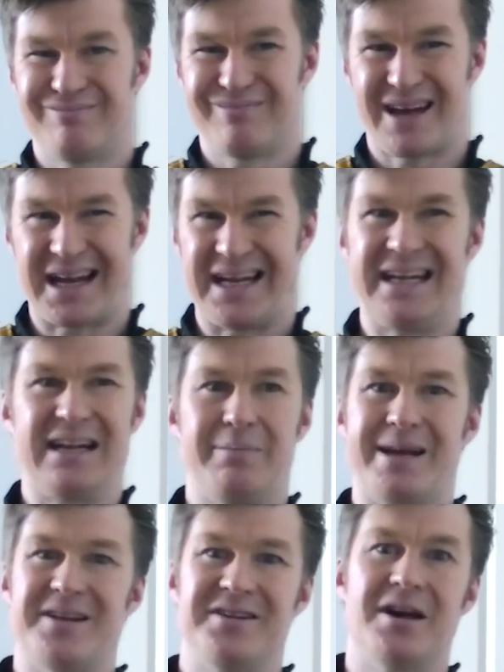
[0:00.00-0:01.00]
a little
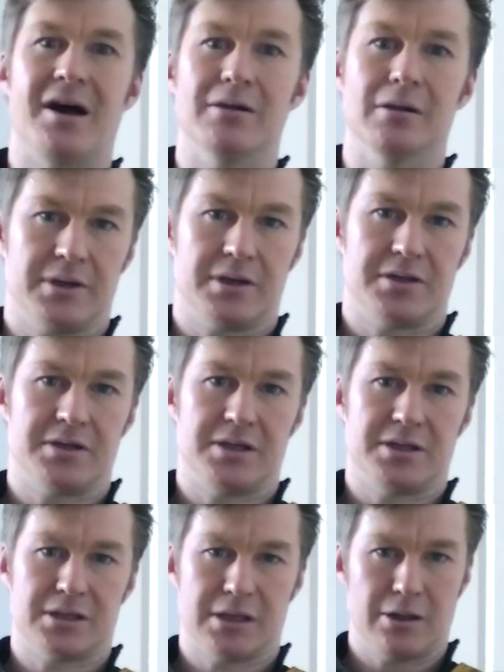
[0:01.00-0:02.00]
bit dull because
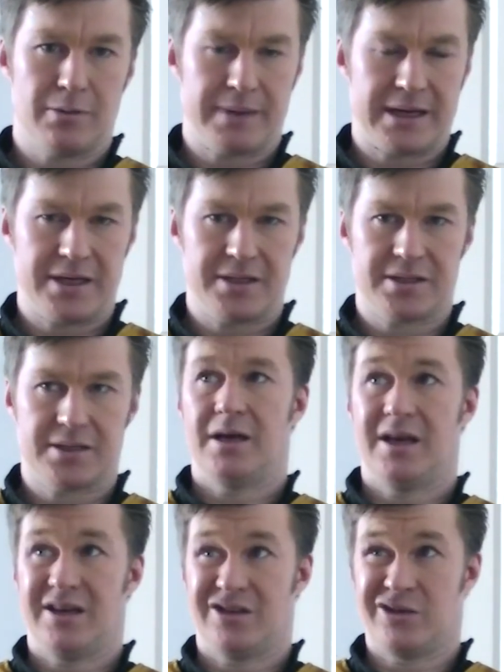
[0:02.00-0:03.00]
it's slow
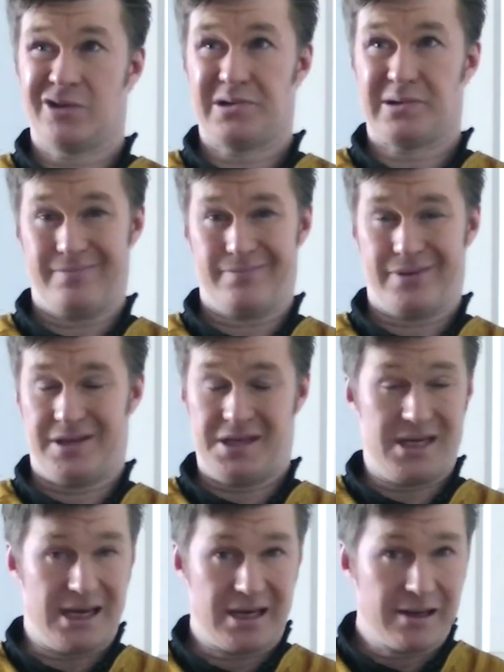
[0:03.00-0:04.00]
paced, it's not
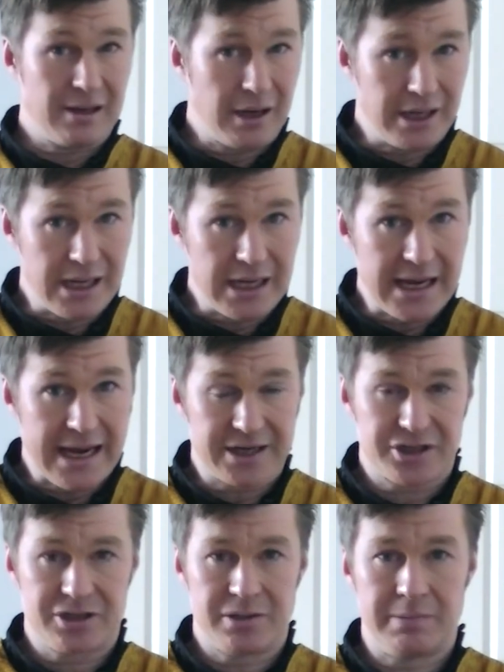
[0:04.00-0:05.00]
particularly
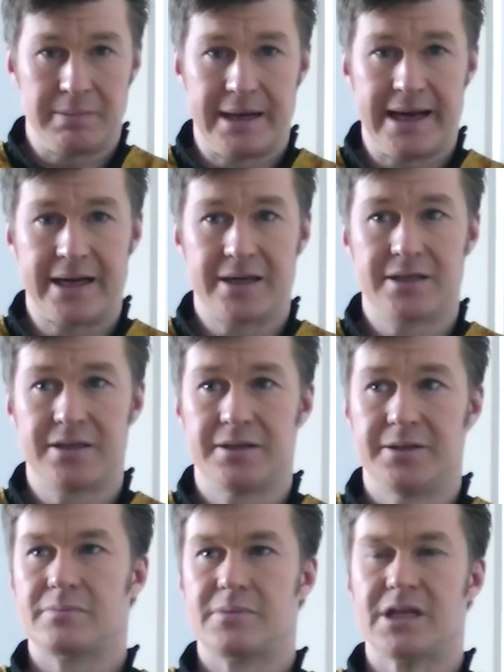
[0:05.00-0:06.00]
action packed,
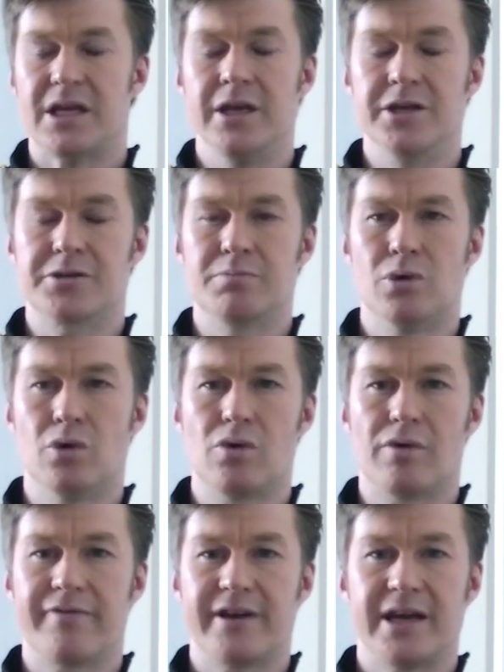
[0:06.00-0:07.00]
it's
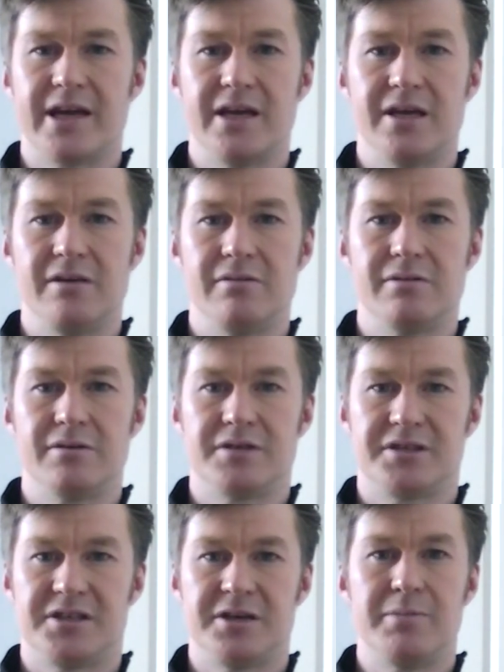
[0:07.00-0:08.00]
more of a
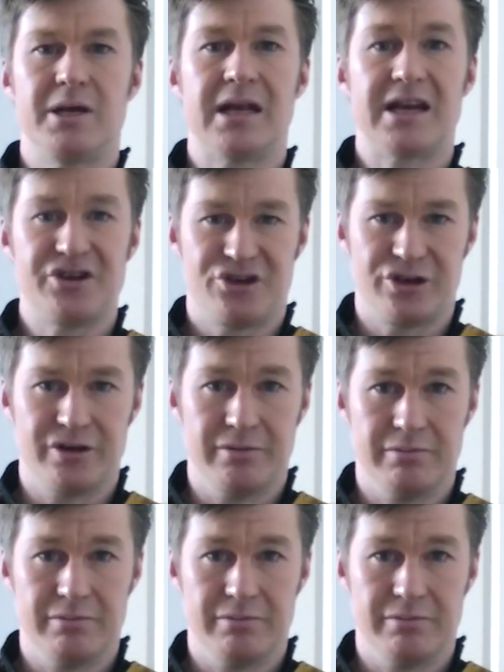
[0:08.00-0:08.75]
simulation.